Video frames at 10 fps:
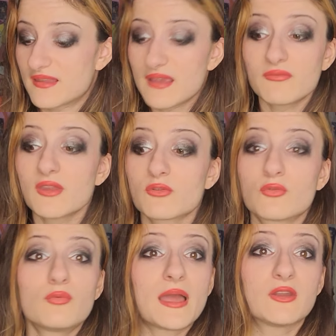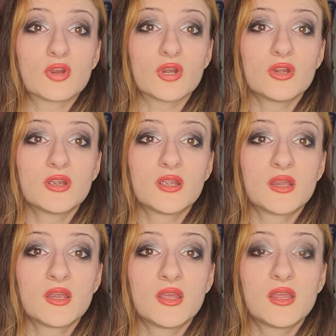the sweater
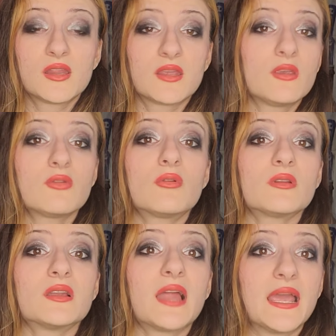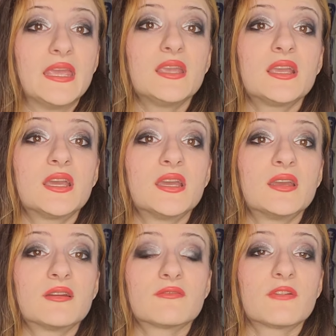that you don't like
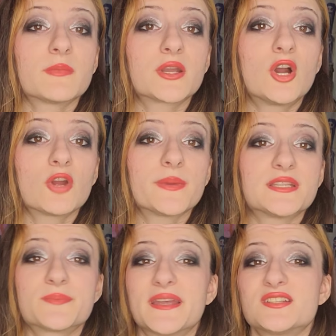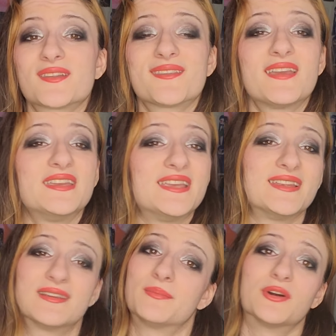from the garbage by just
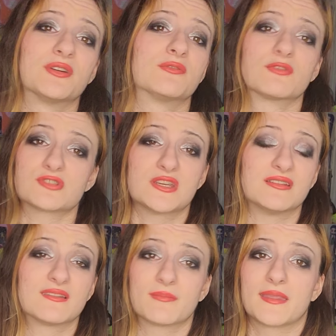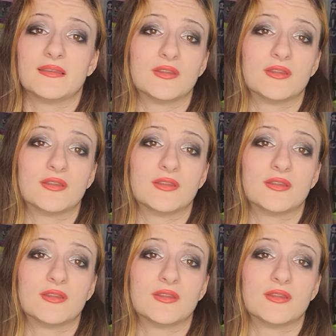taking it apart and crocheting something.